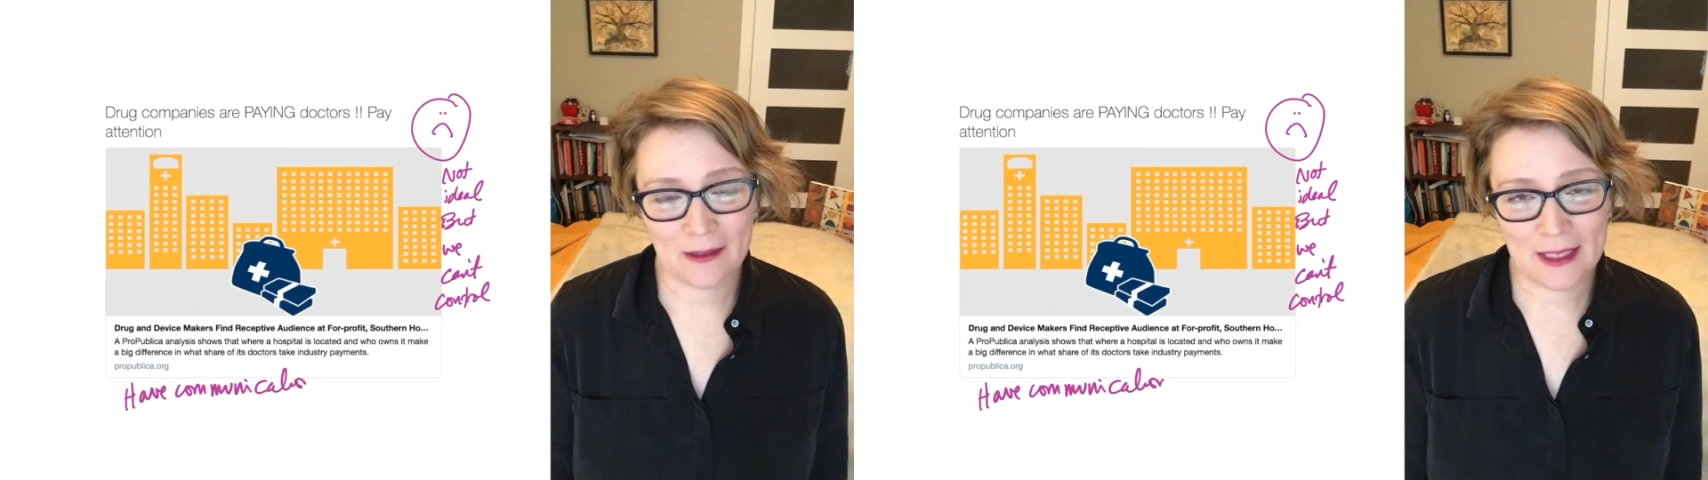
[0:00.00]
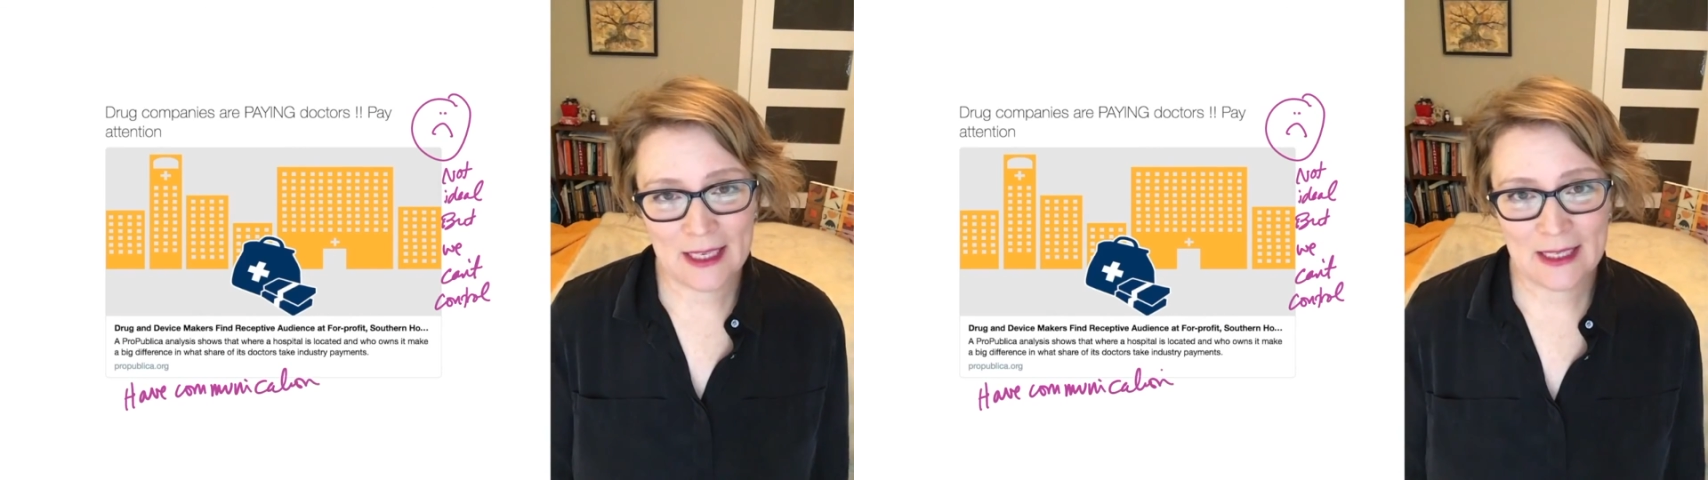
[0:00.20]

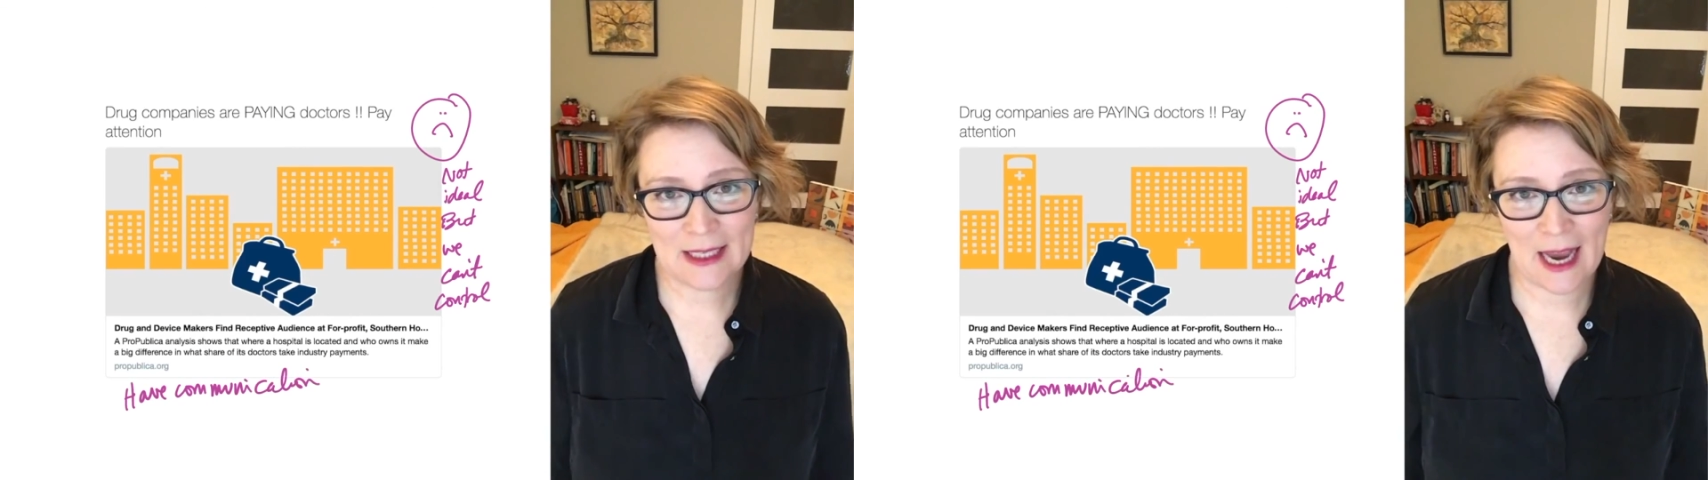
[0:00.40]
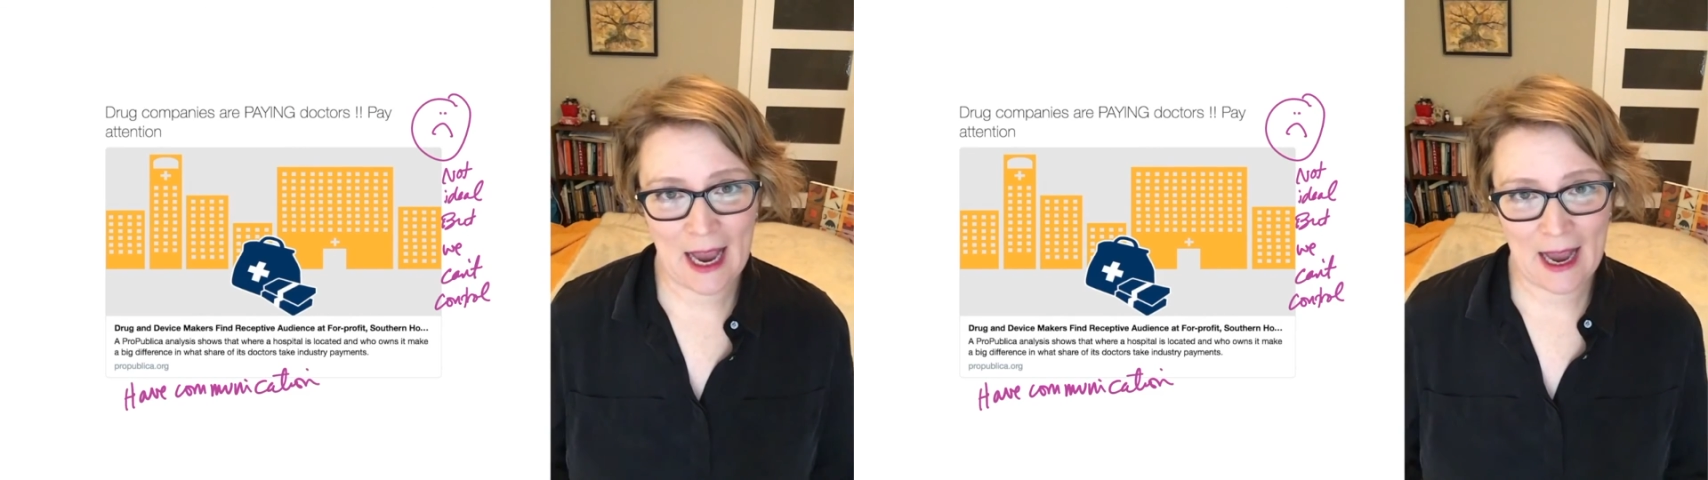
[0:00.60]
least
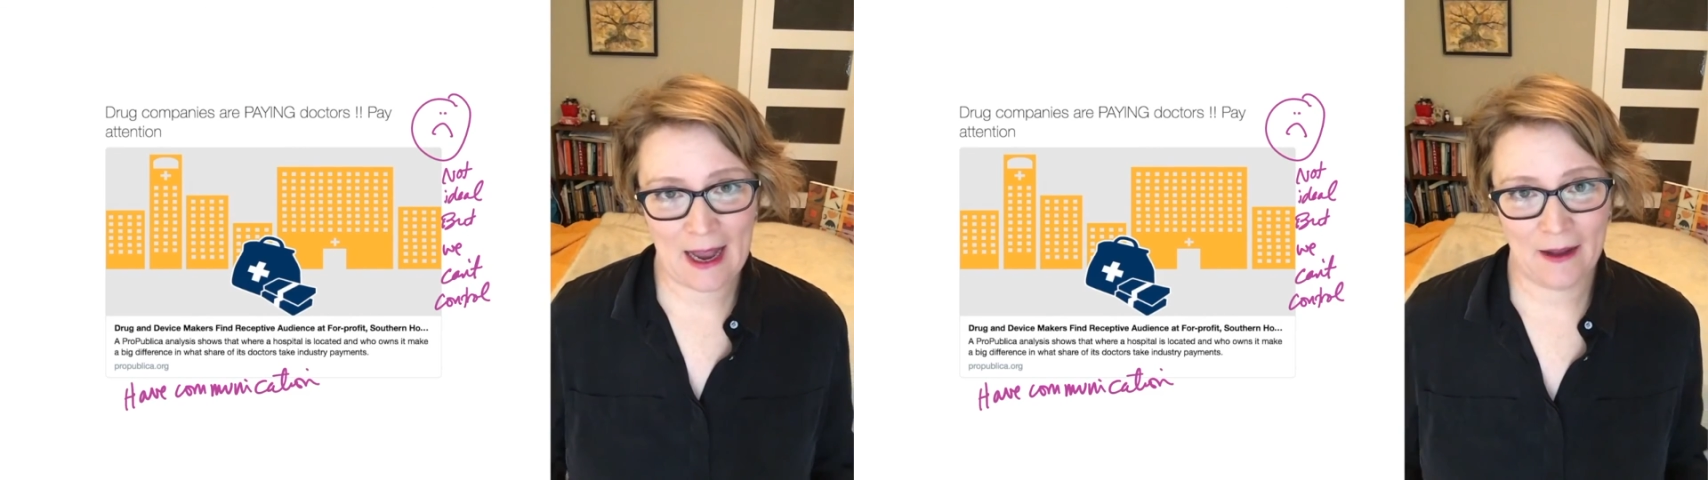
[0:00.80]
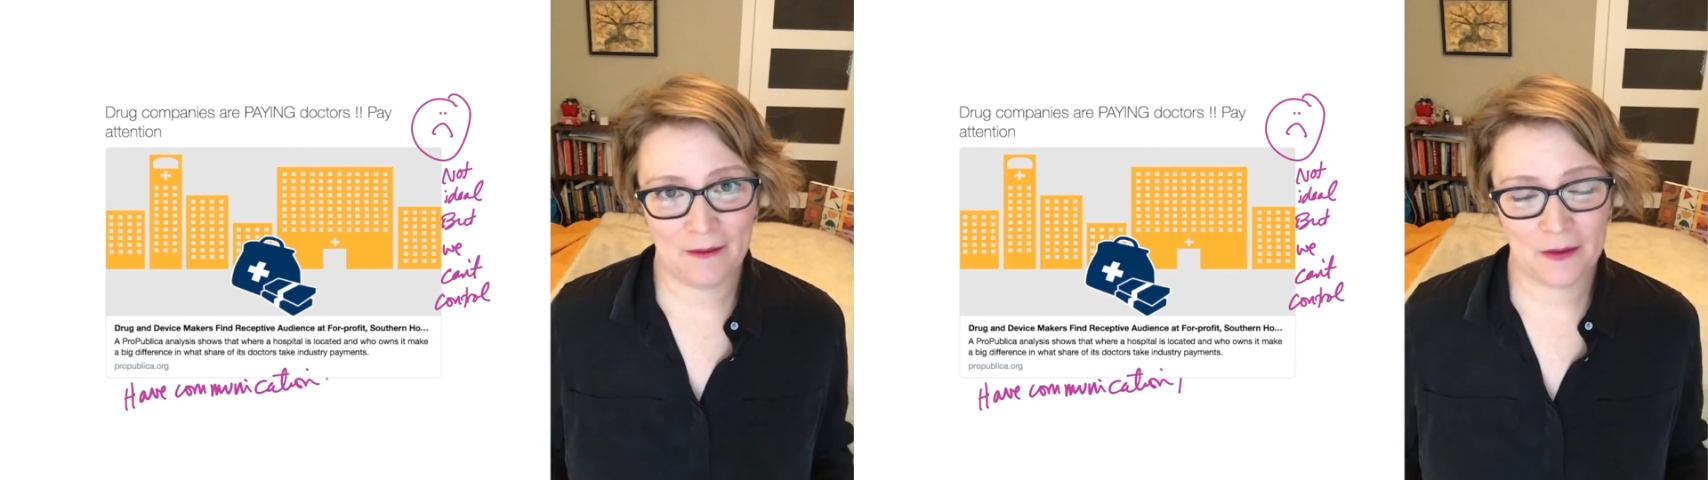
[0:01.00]

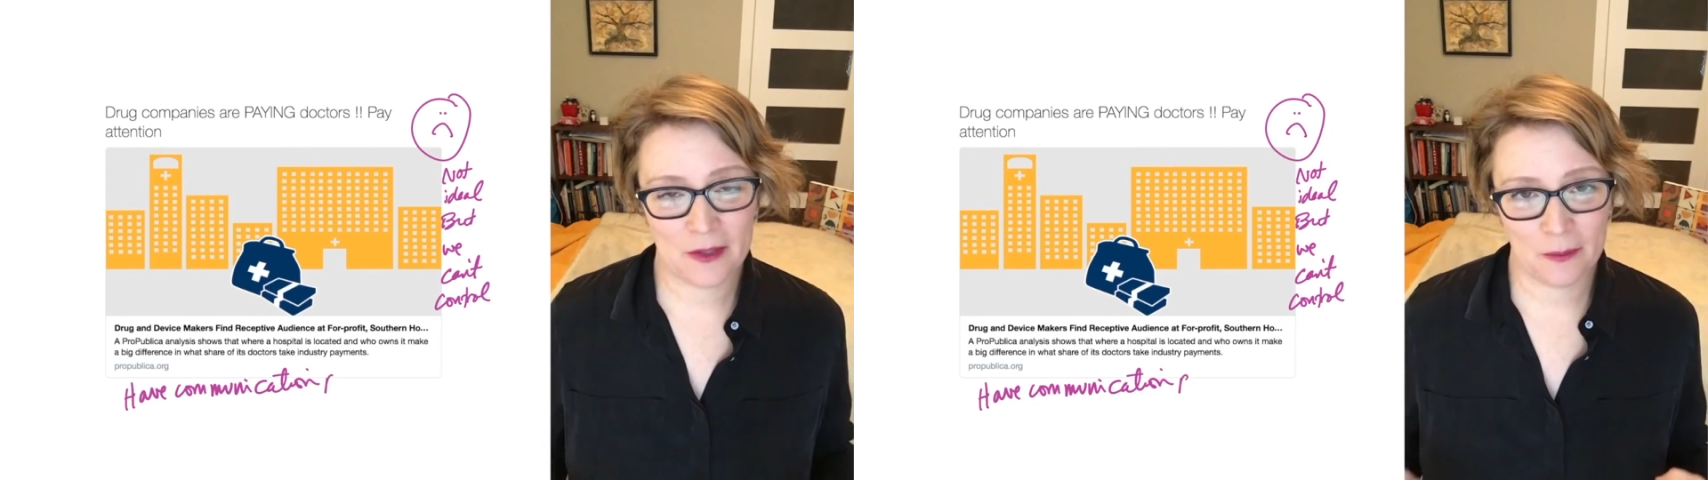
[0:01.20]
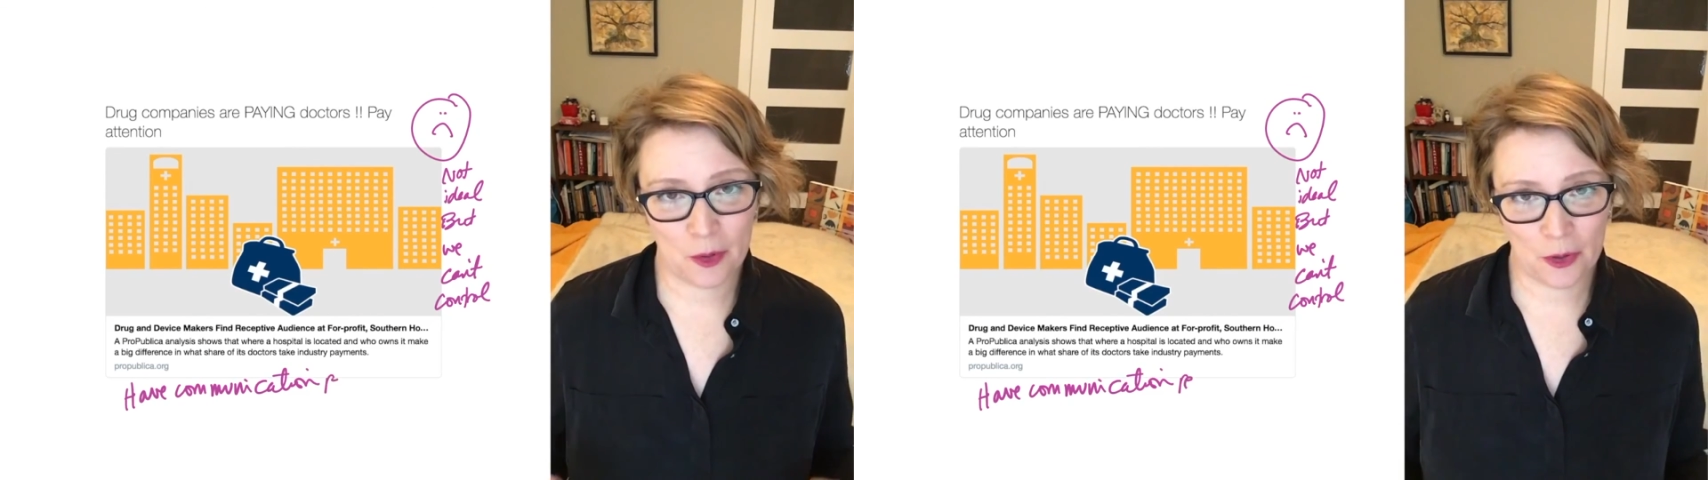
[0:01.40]
have
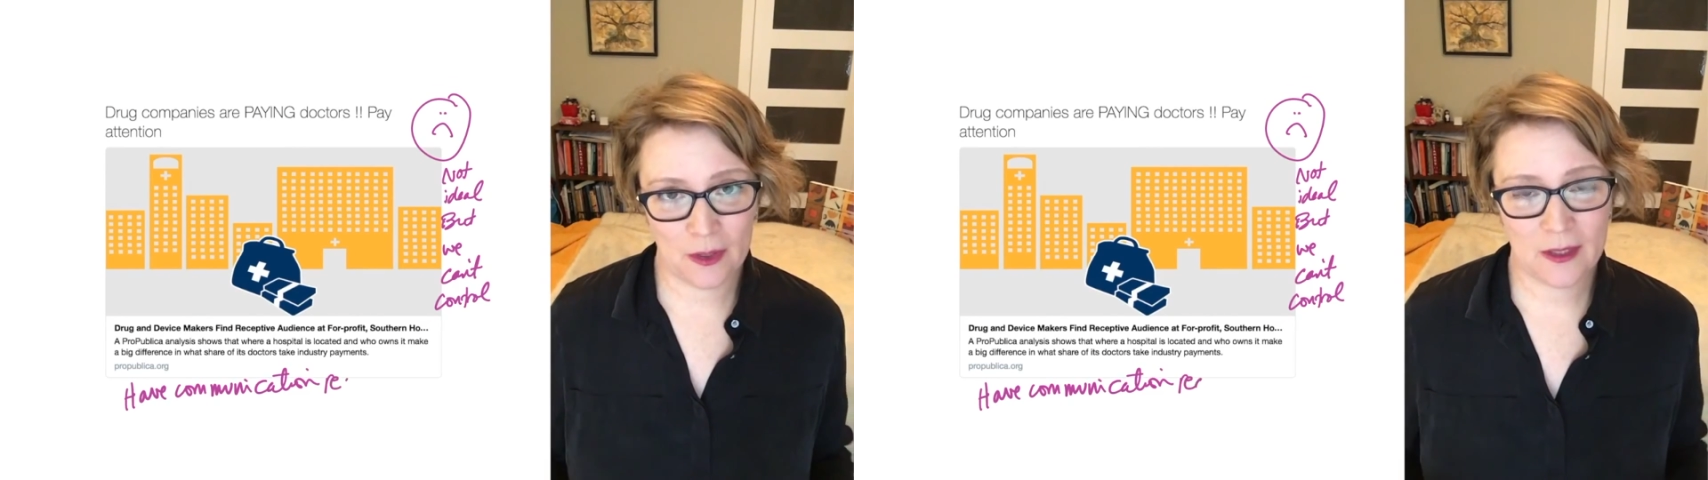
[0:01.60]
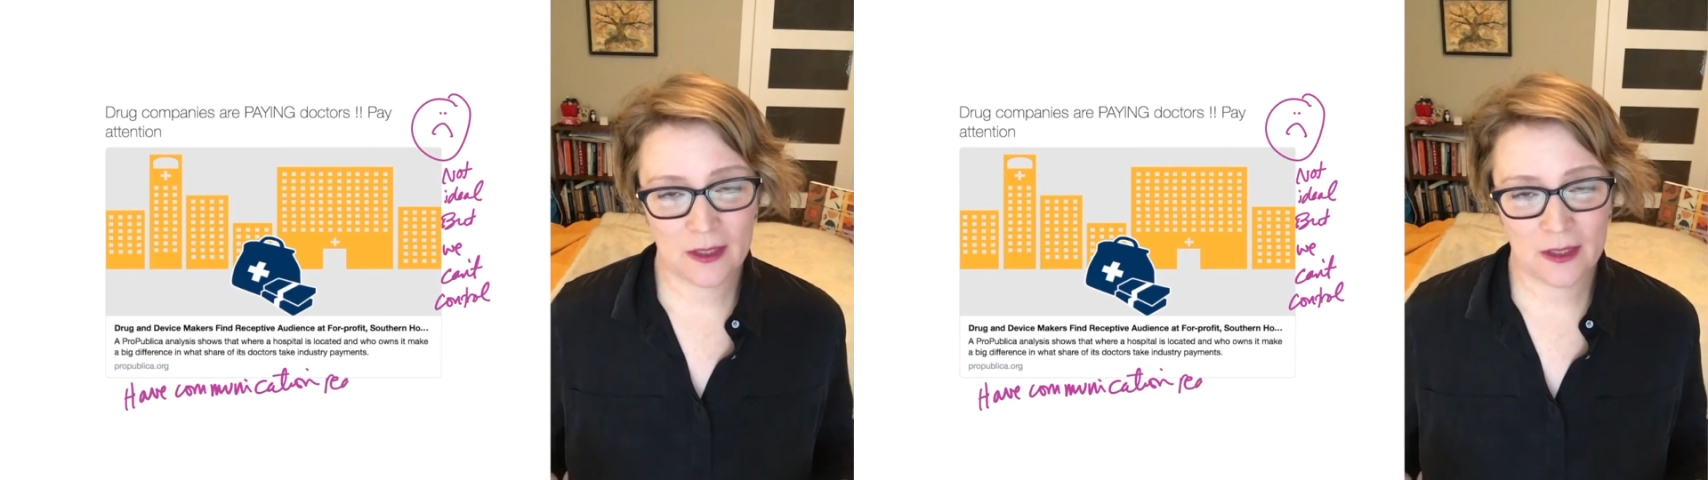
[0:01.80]
some good,